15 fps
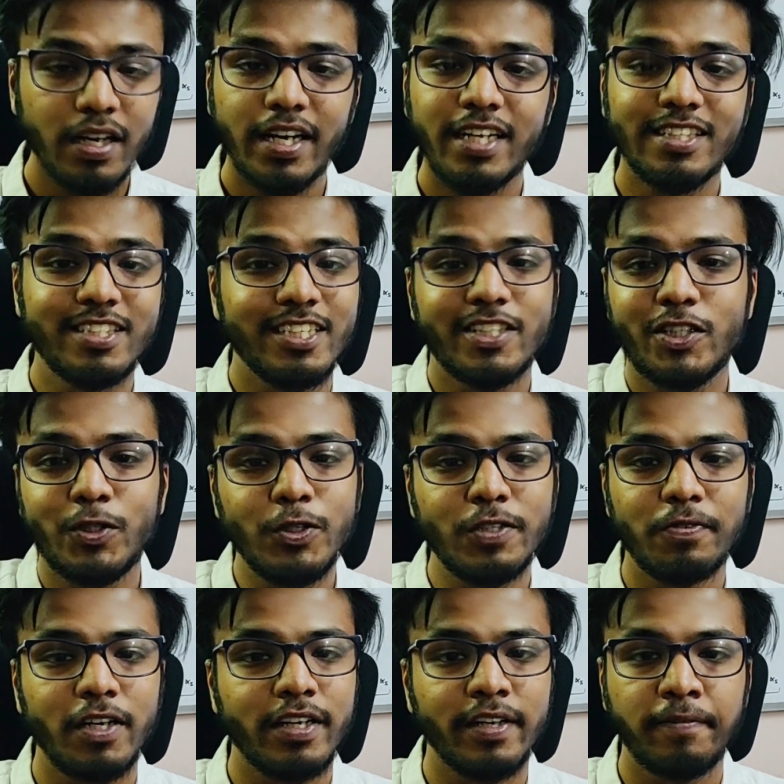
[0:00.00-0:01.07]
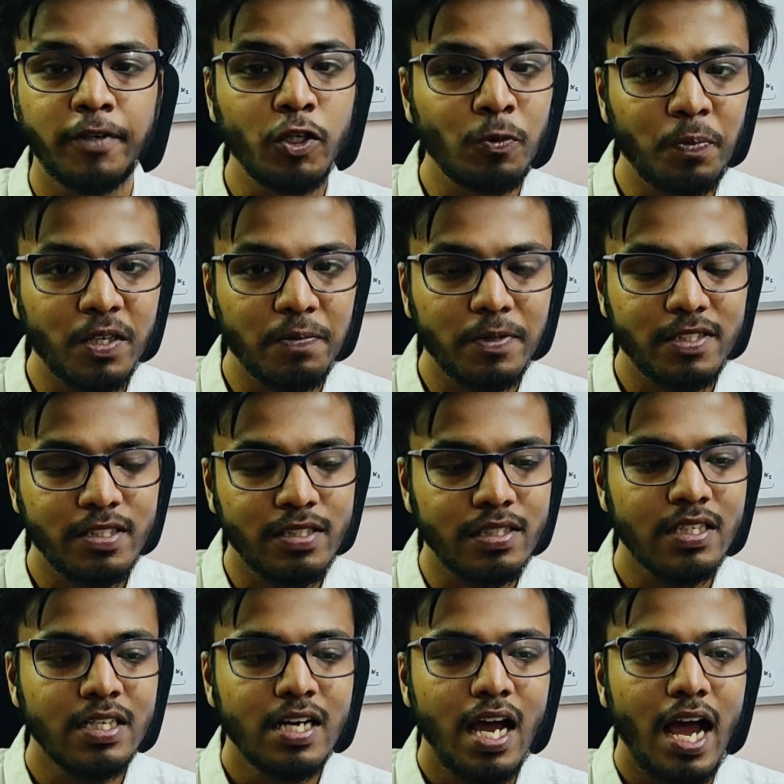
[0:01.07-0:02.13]
It's just used for review
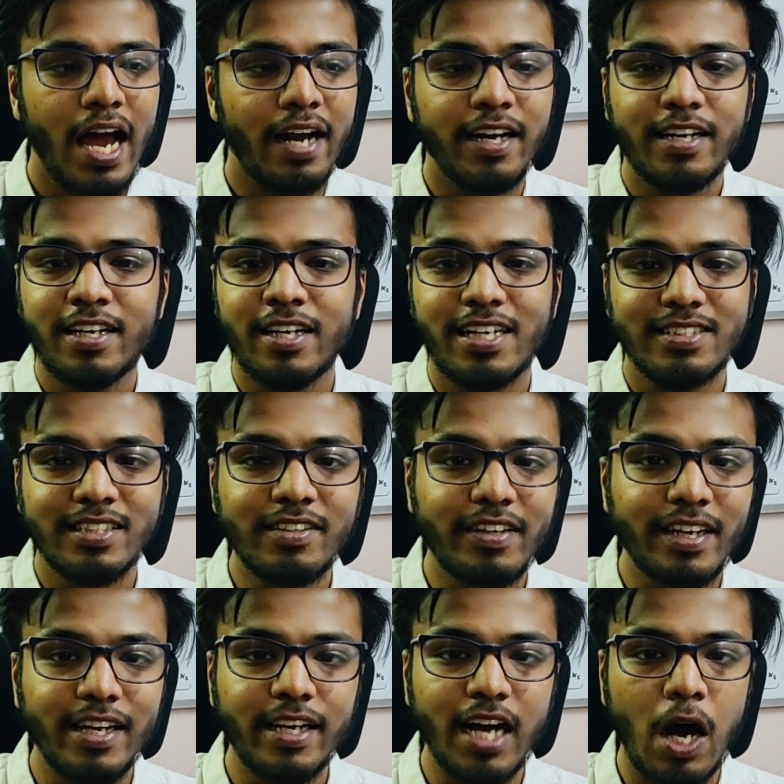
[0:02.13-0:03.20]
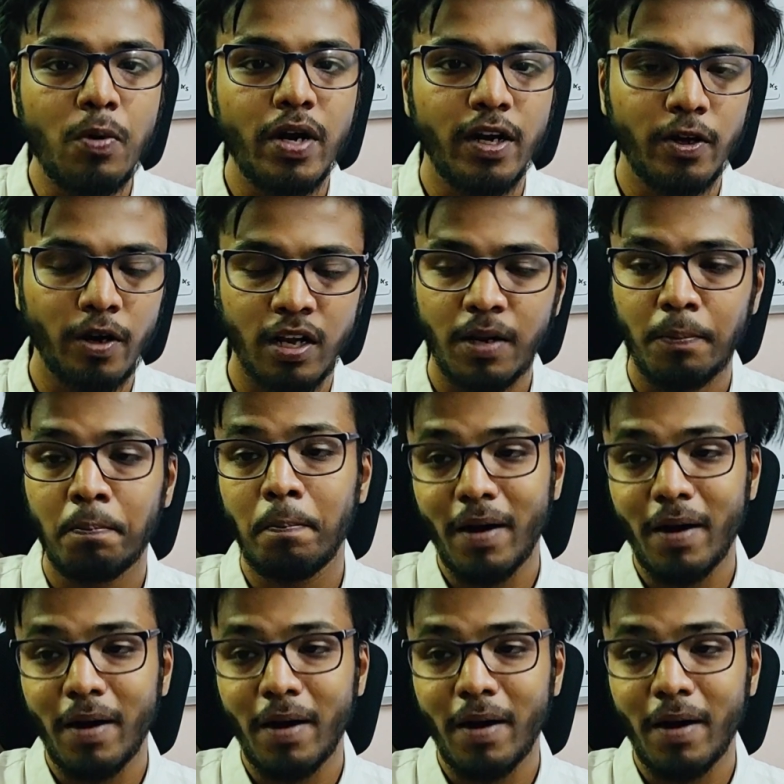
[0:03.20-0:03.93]
purposes and it doesn't really count at all.